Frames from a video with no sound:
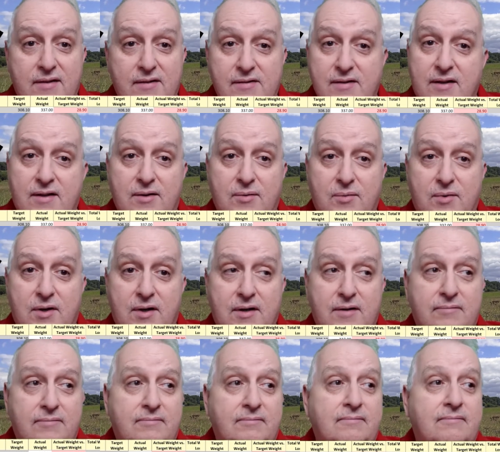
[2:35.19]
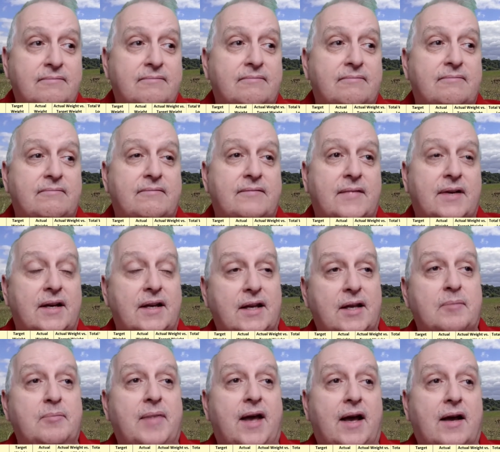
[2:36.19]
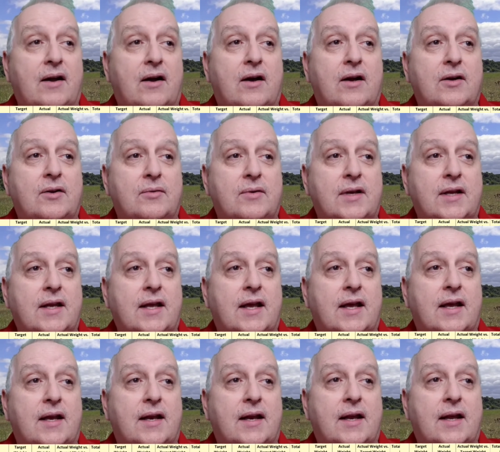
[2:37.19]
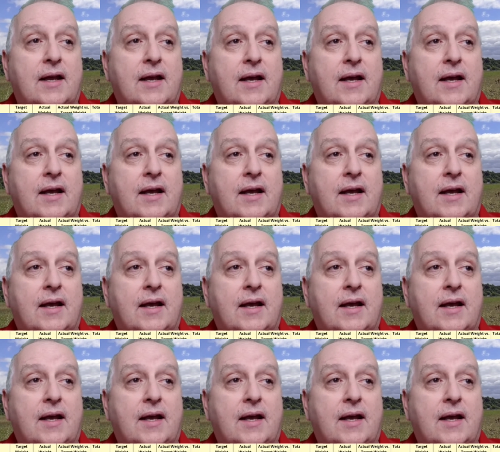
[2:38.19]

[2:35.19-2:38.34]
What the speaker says: Is that the word? And I get back onto it again.